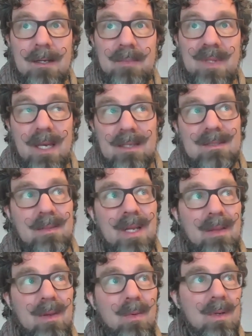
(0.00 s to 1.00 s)
yes, I mean,
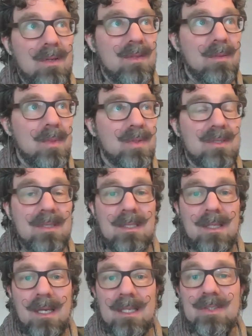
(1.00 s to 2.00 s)
I think one of the most
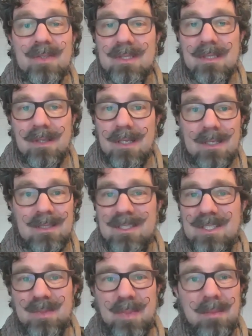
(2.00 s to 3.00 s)
interesting things is
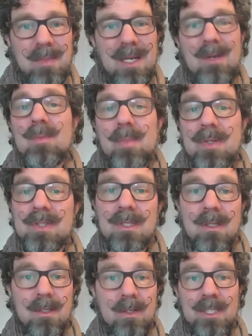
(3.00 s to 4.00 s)
just been my own
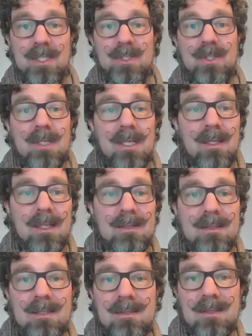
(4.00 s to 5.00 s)
personal learning journey in
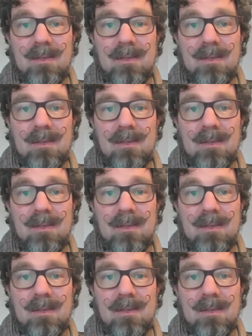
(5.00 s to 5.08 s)
that sense.